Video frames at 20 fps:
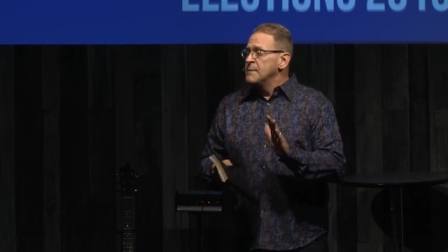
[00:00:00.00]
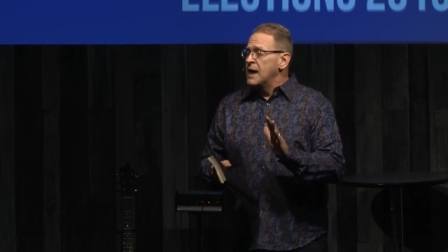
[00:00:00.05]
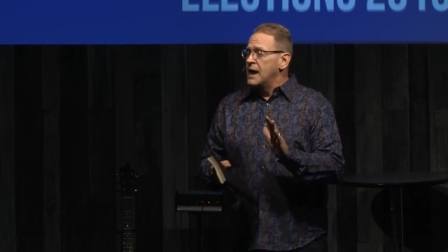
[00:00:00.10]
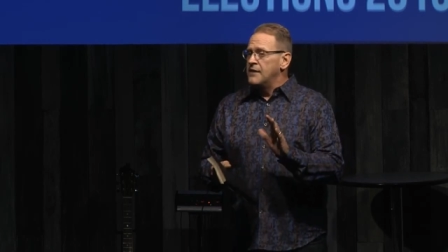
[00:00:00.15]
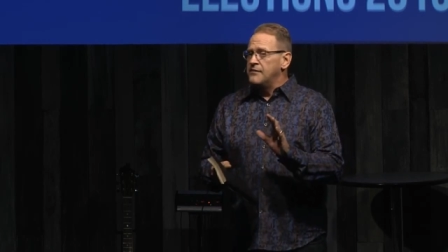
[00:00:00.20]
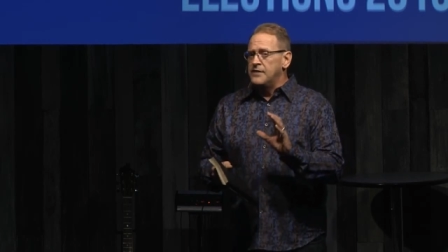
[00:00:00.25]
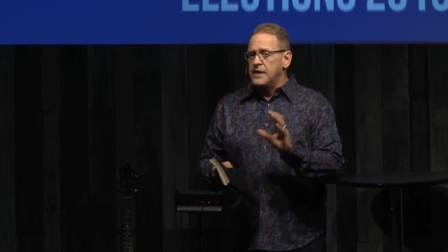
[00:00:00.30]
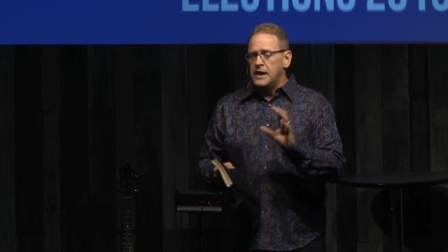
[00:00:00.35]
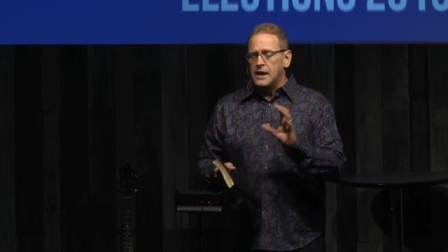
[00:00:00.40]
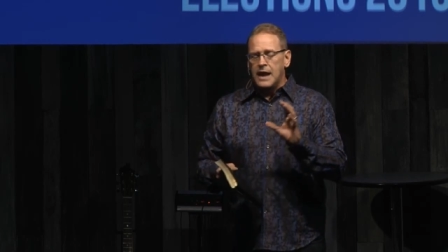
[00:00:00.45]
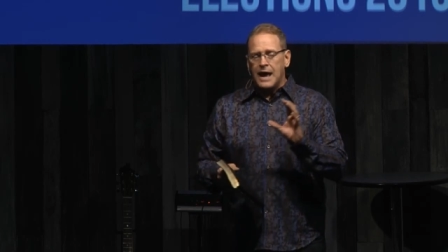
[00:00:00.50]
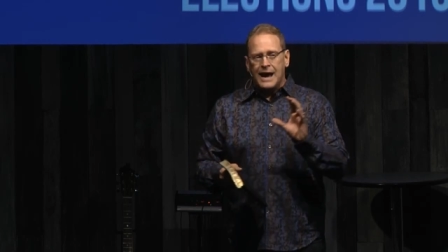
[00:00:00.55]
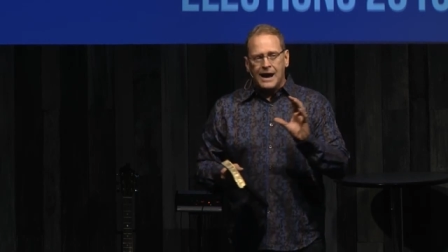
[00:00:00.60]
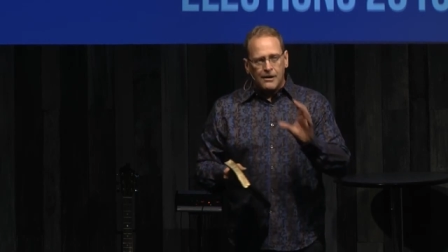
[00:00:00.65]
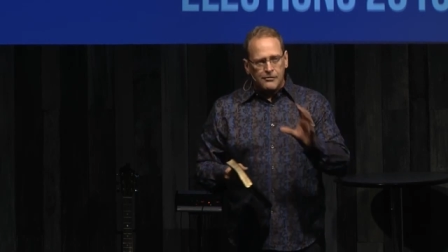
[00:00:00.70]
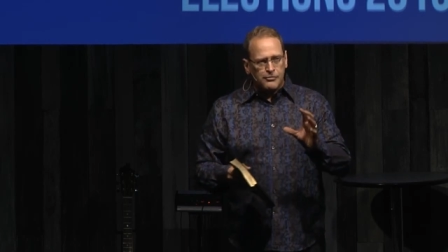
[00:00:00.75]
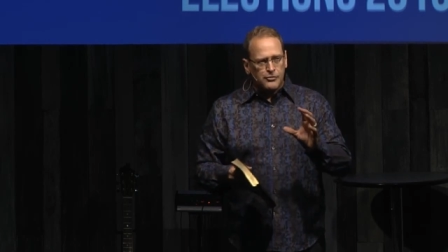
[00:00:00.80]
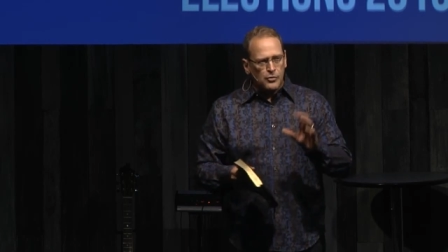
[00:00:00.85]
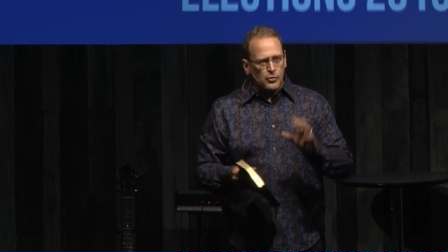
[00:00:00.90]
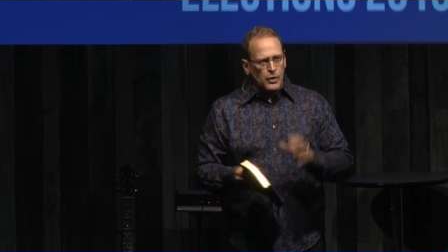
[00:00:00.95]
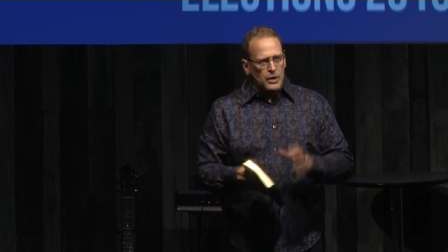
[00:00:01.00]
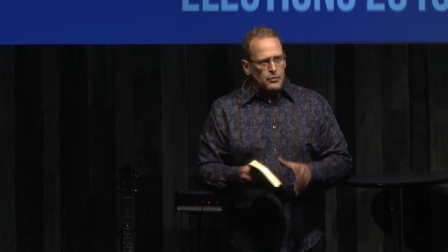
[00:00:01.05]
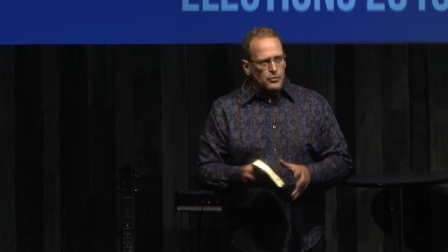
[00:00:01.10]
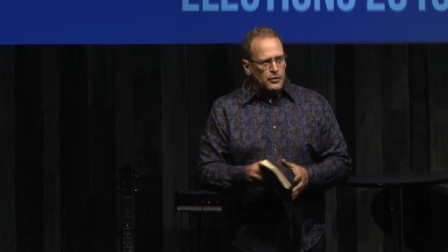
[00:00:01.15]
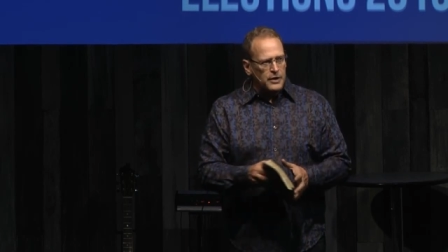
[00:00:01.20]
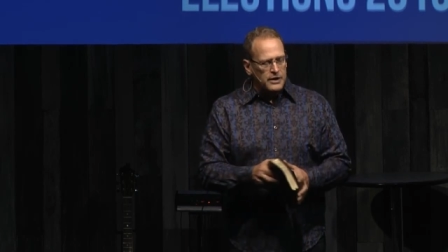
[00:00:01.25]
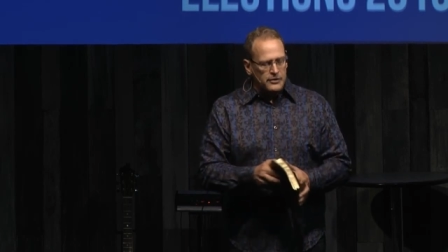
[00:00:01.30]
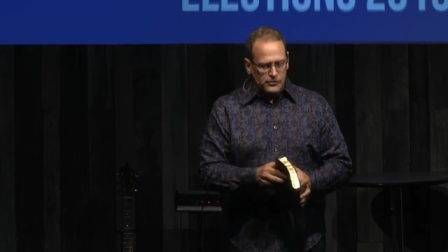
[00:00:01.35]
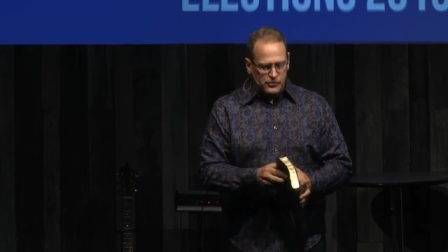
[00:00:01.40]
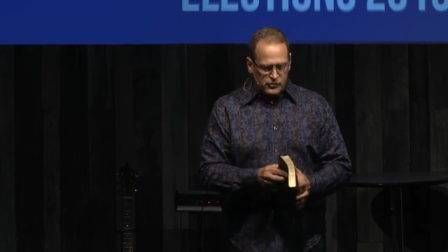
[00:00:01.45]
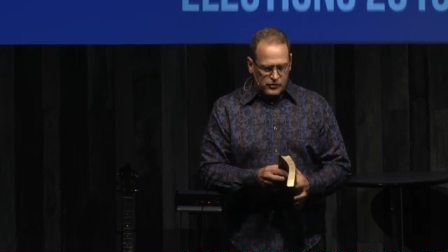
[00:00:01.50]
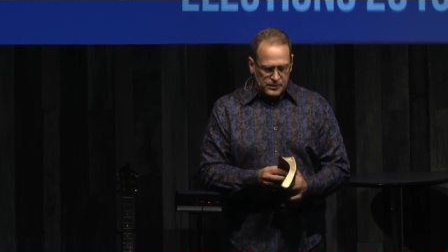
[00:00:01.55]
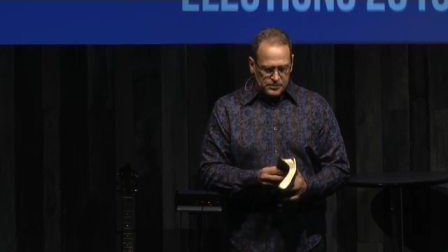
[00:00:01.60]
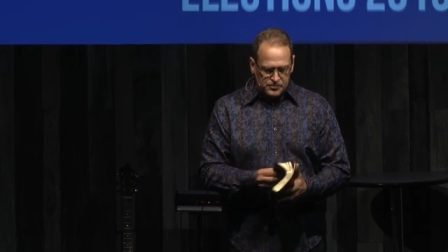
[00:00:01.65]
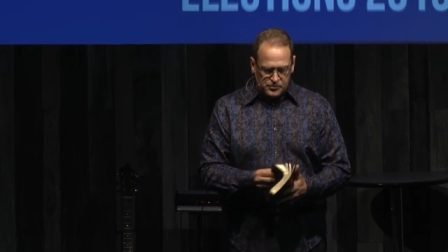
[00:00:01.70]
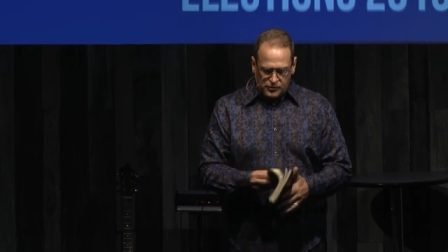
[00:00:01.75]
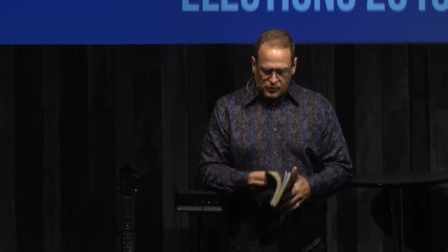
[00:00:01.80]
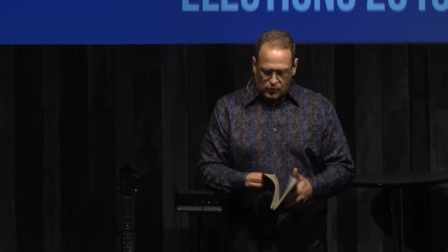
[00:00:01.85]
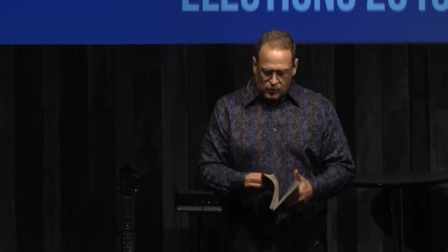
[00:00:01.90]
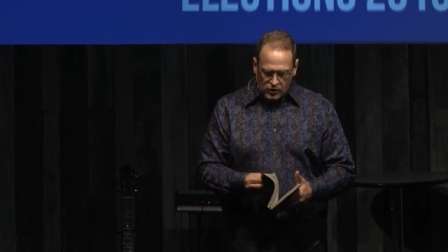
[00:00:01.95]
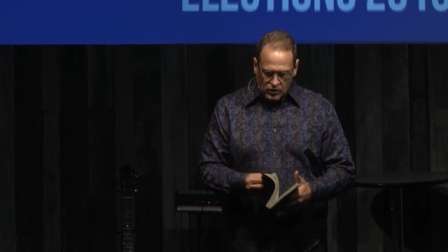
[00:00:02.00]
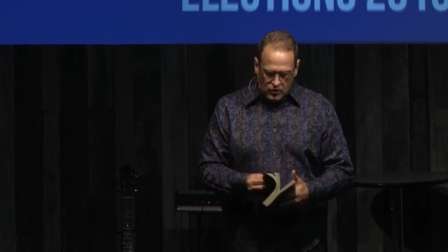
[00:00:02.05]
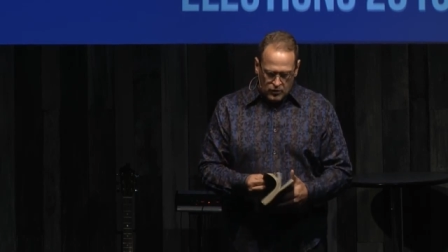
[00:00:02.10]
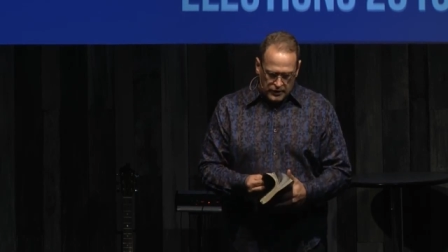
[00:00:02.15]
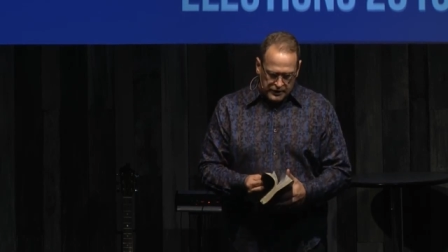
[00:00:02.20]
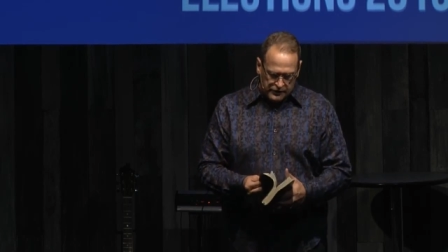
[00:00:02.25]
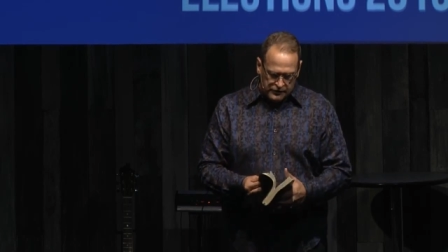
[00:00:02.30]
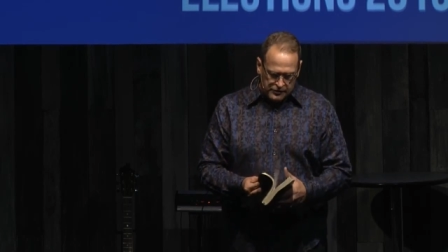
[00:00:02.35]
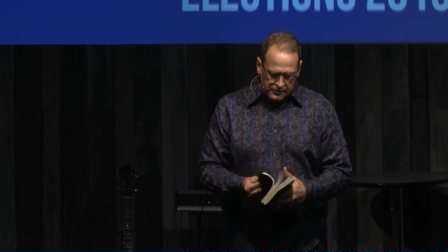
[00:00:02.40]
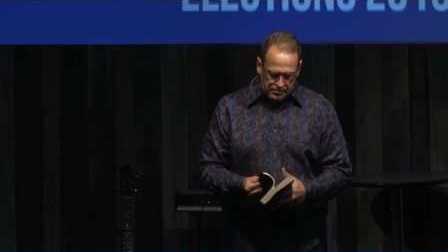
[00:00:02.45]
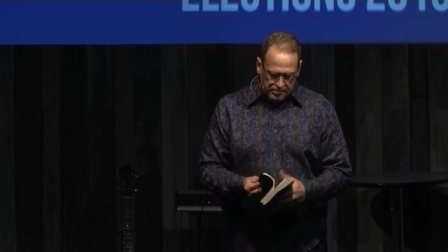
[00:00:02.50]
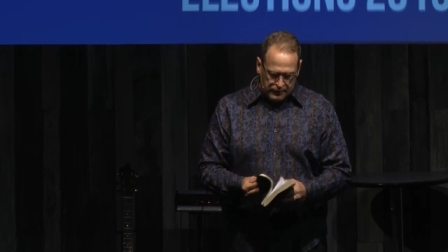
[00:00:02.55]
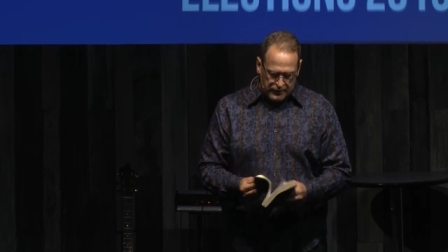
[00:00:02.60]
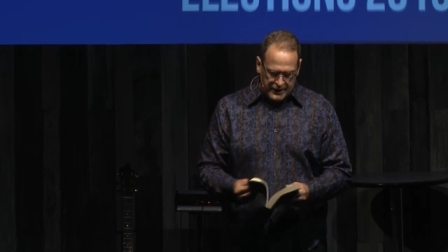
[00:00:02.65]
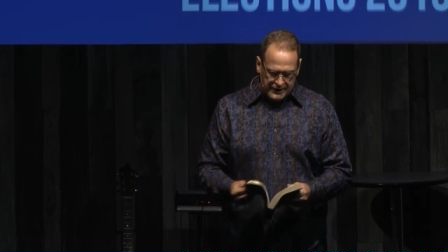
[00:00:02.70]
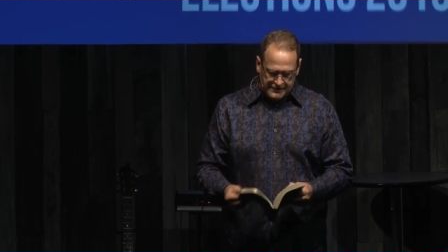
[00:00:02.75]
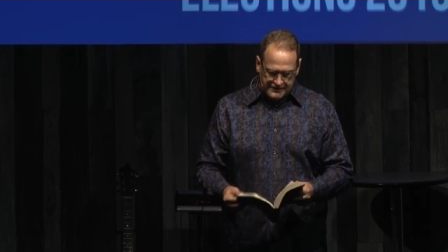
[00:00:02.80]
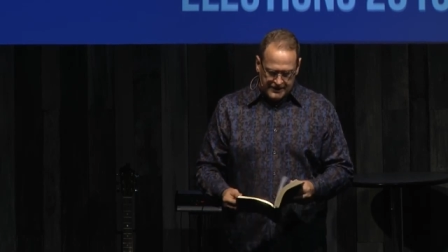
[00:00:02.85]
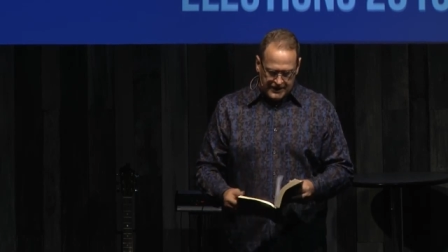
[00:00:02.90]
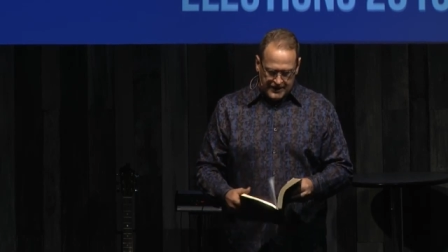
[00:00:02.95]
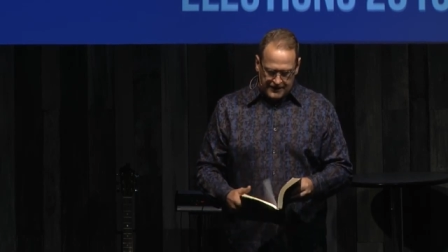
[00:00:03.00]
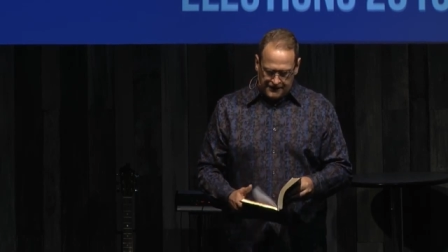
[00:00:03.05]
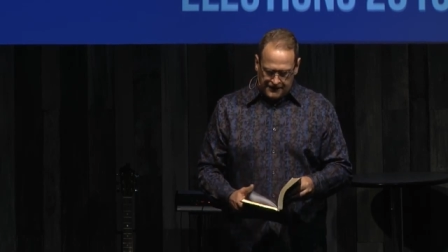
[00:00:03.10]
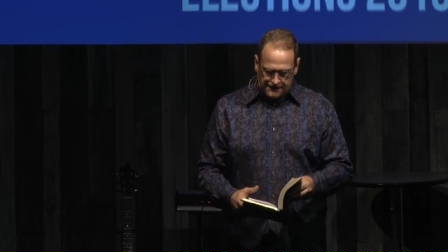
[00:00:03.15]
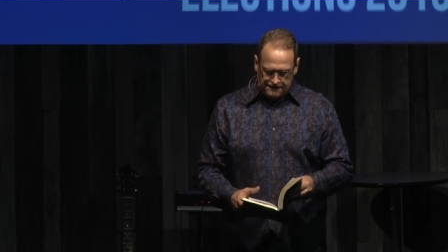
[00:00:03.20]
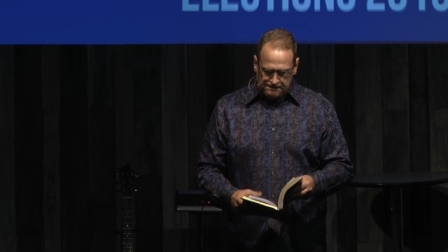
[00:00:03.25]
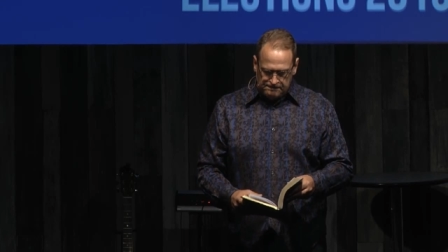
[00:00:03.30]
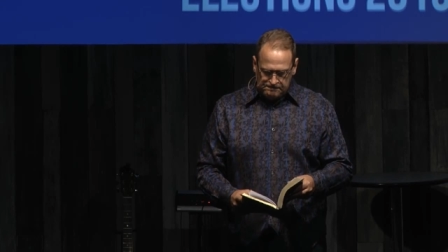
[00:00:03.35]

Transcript: and then after we read scripture, we're going to pray together.